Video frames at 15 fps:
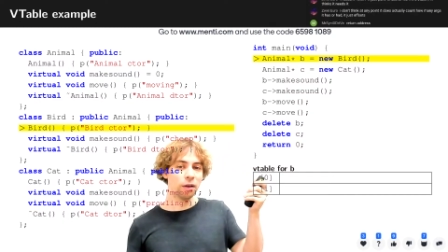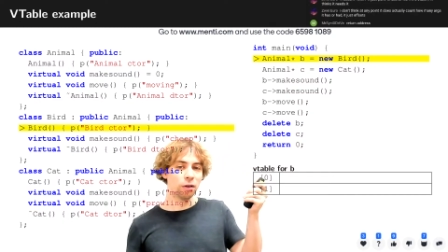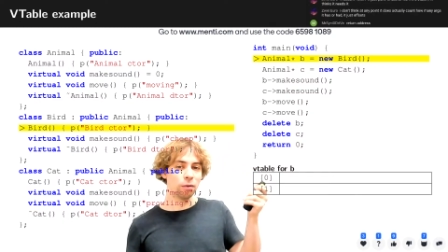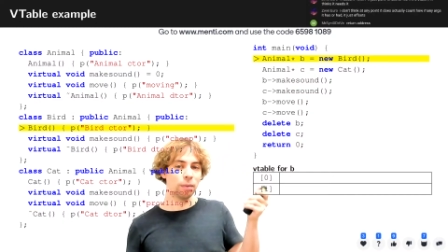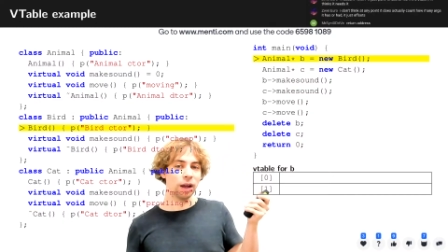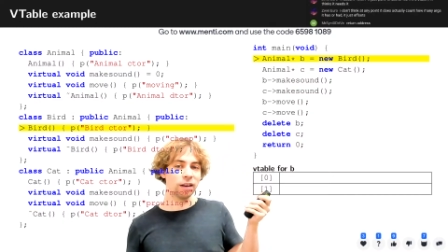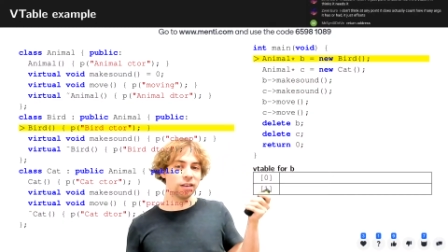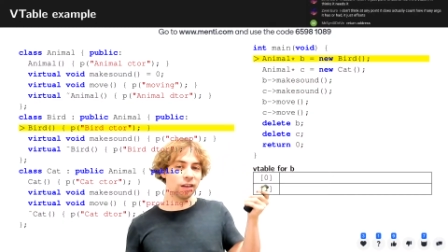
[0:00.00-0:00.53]
you
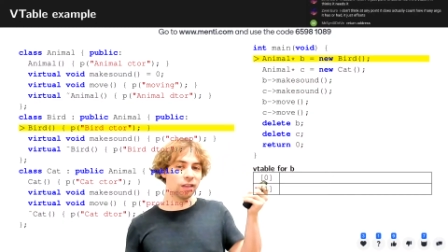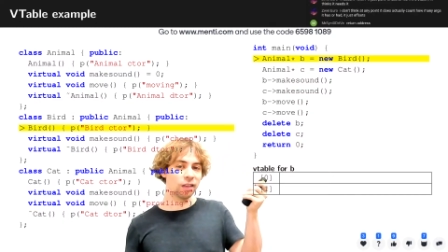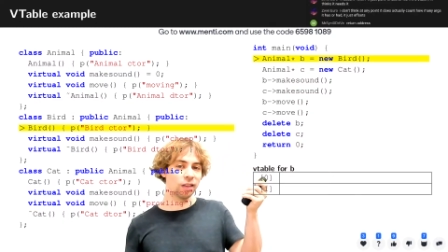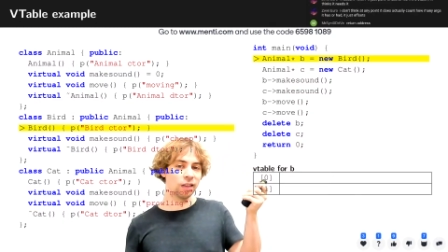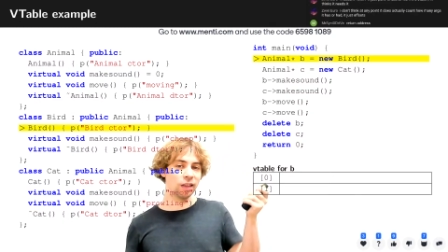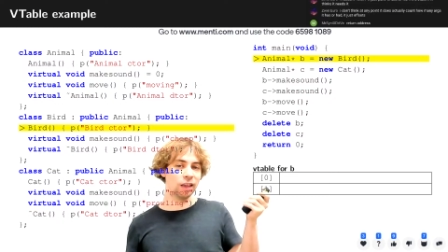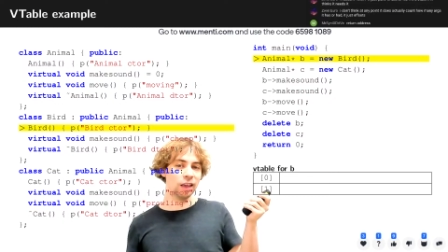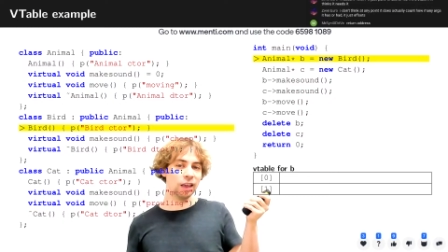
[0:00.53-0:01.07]
might
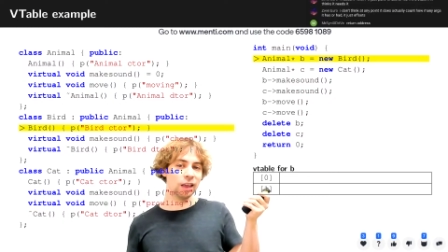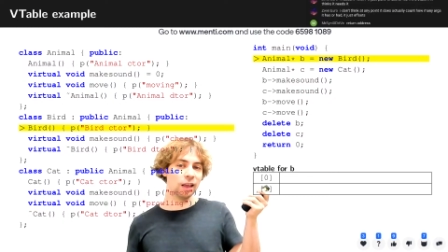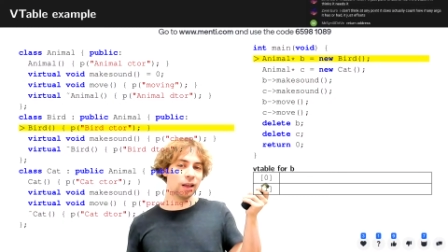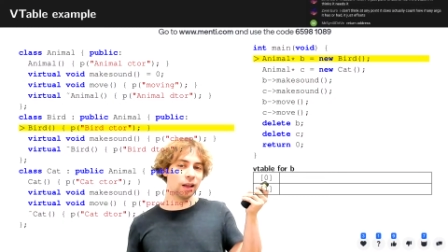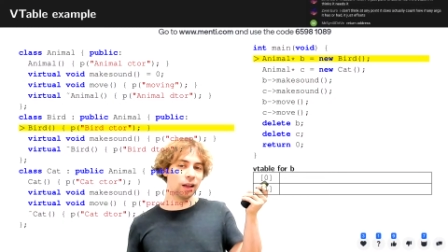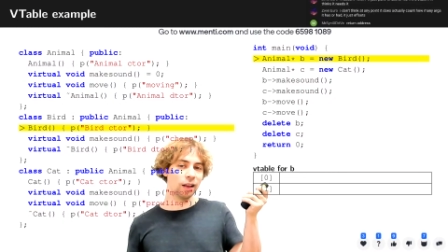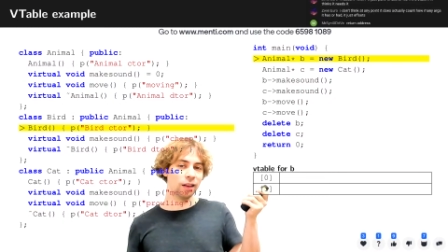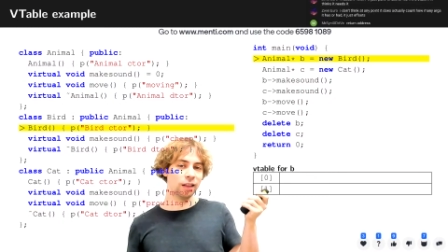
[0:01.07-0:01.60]
just see
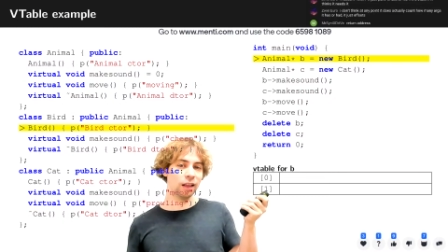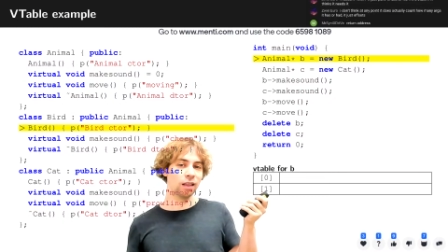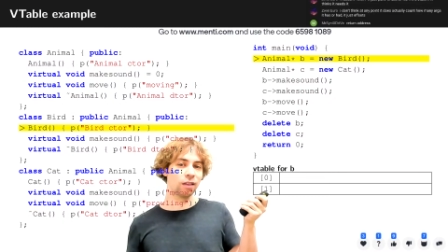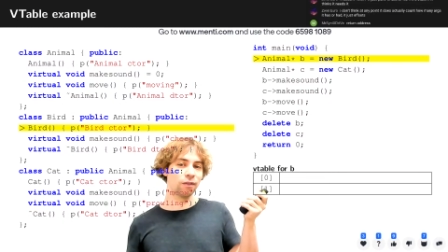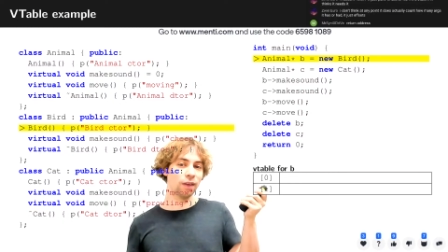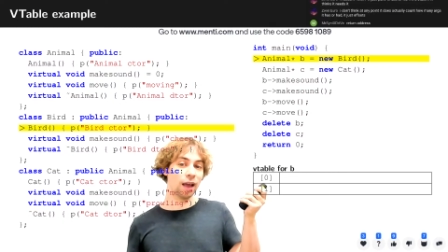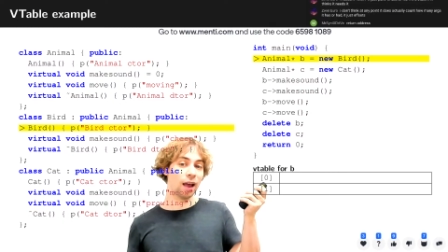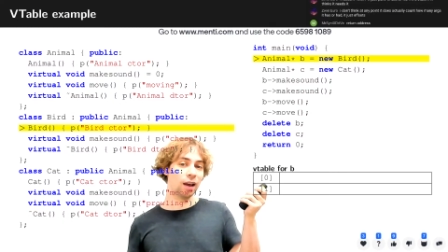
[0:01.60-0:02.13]
this
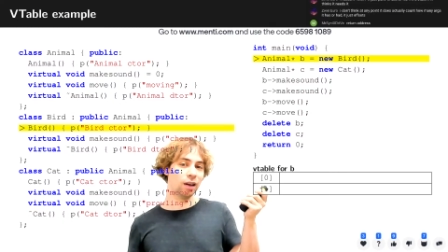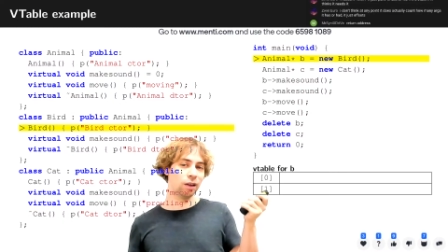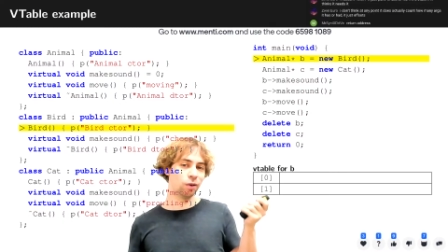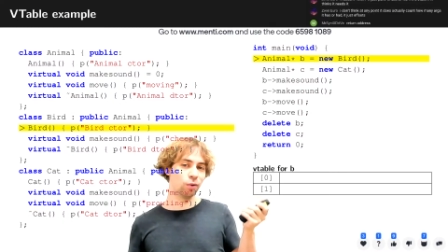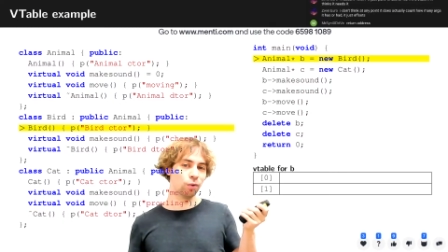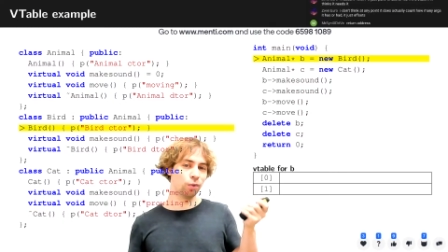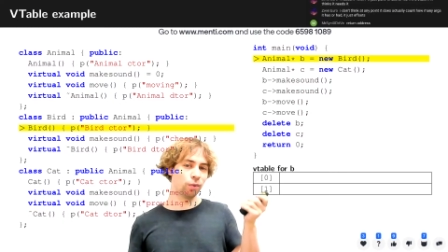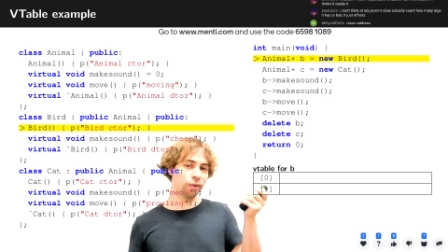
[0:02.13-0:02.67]

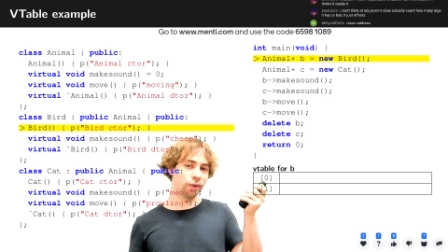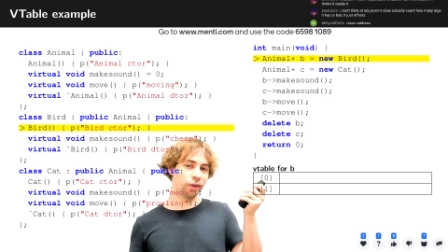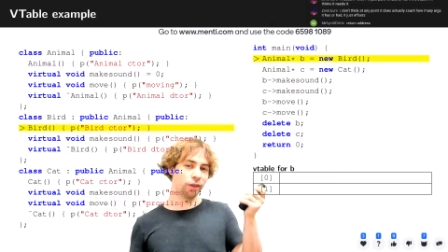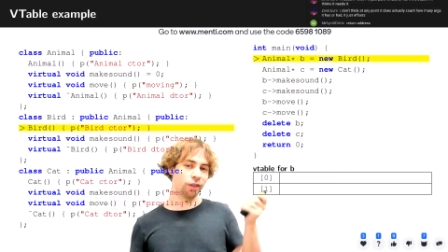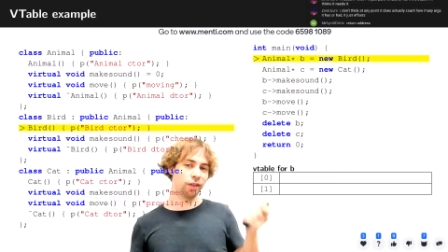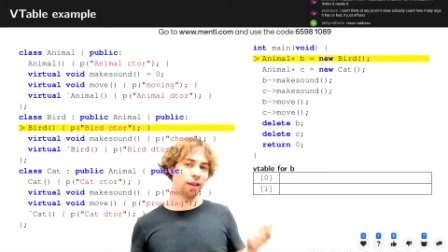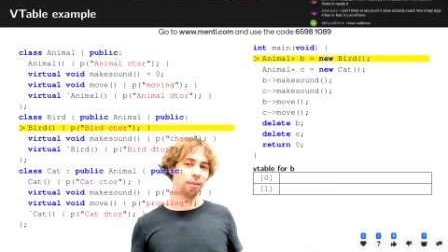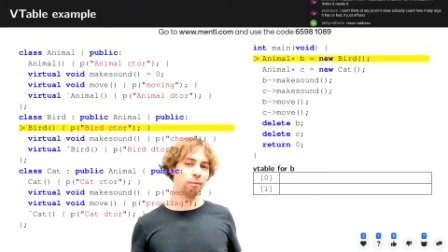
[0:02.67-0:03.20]
value
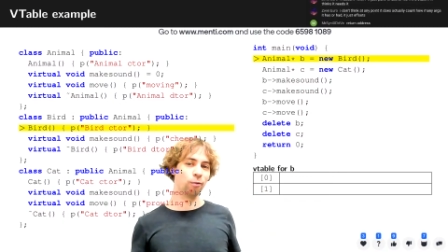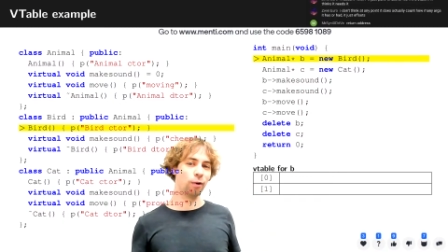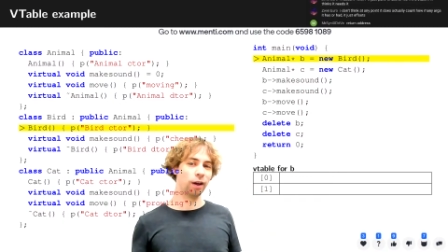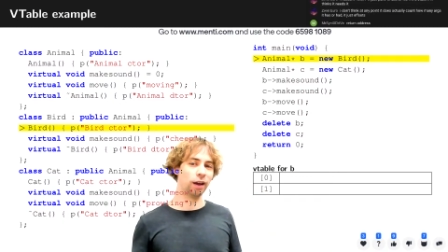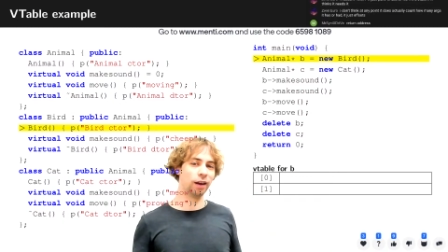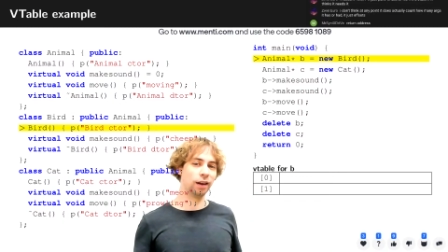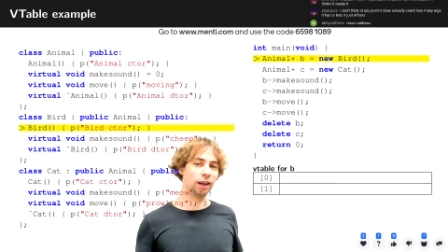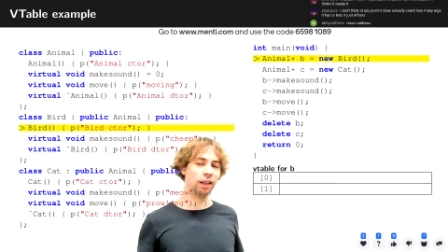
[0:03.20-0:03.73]

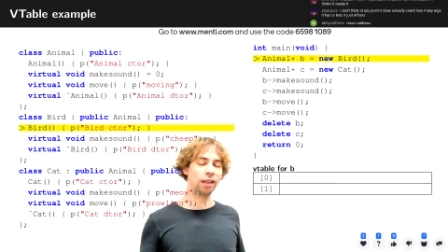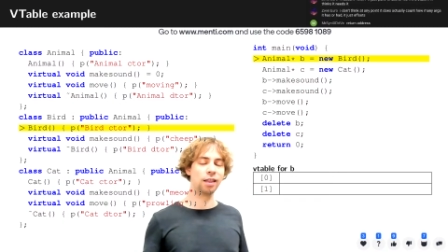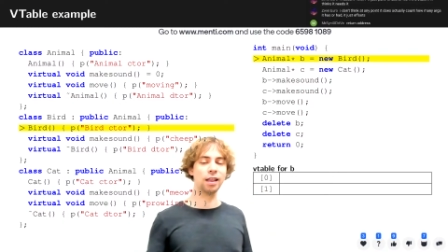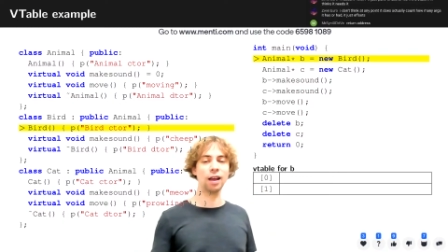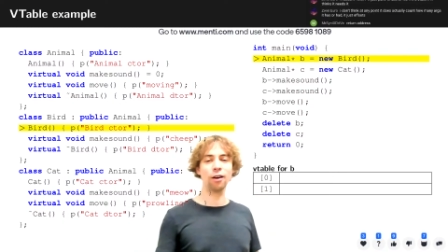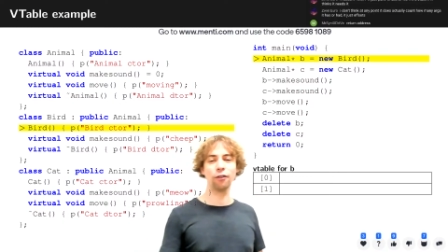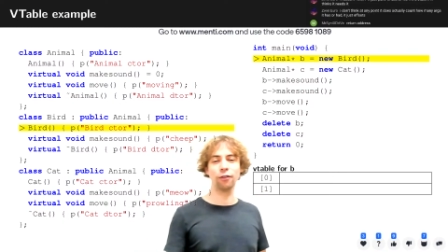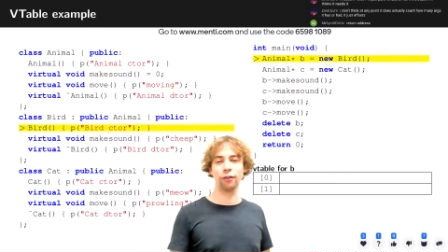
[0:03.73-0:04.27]
somewhere
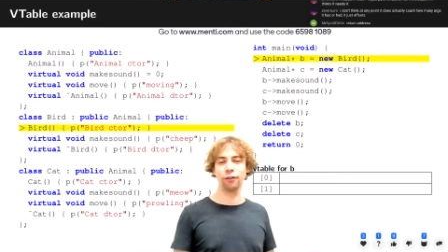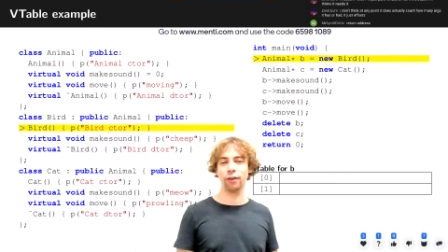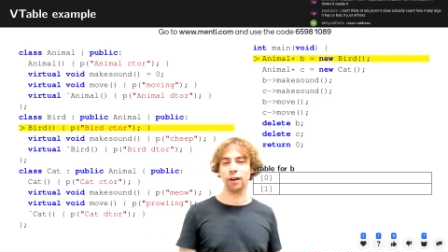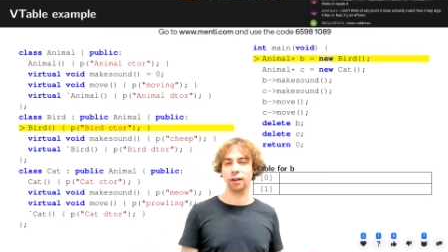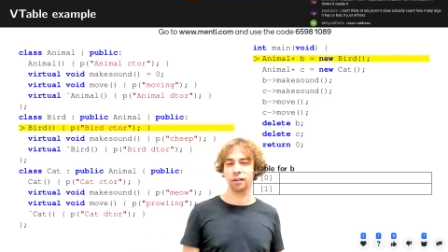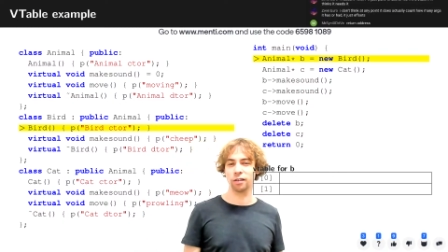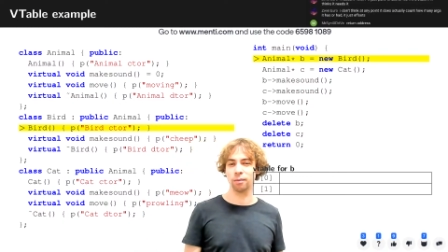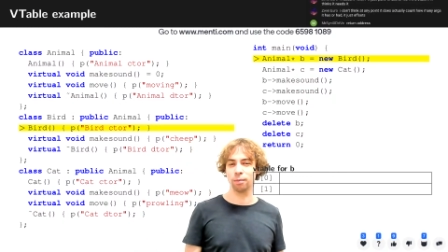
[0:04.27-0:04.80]
instead of a
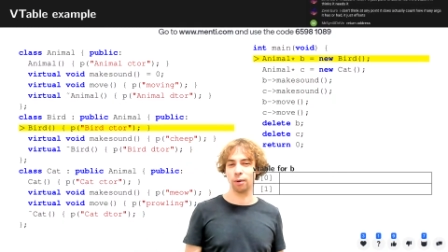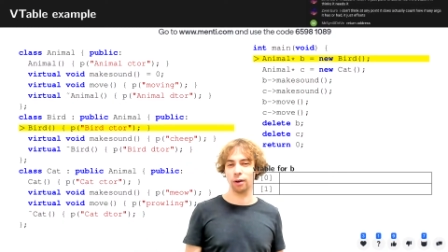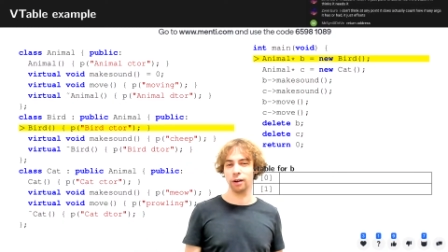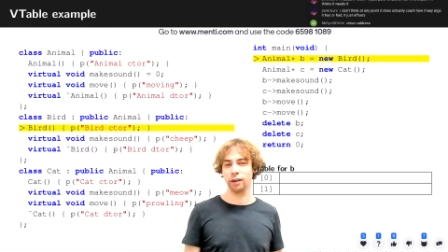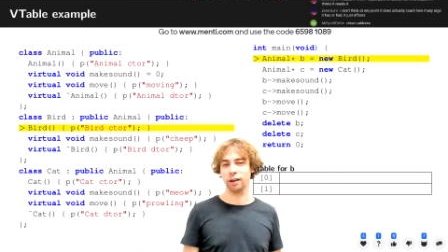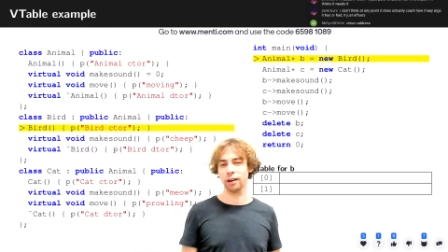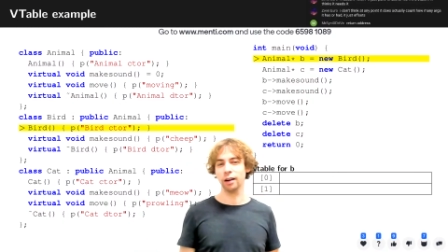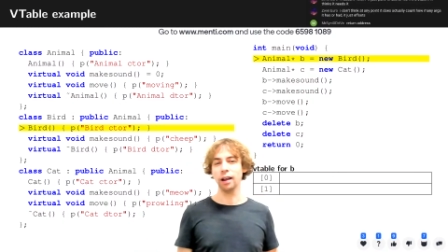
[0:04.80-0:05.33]
function
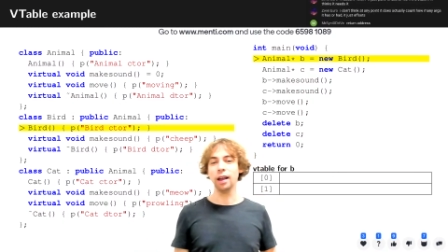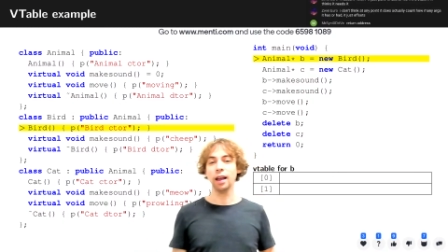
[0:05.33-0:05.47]
pointer.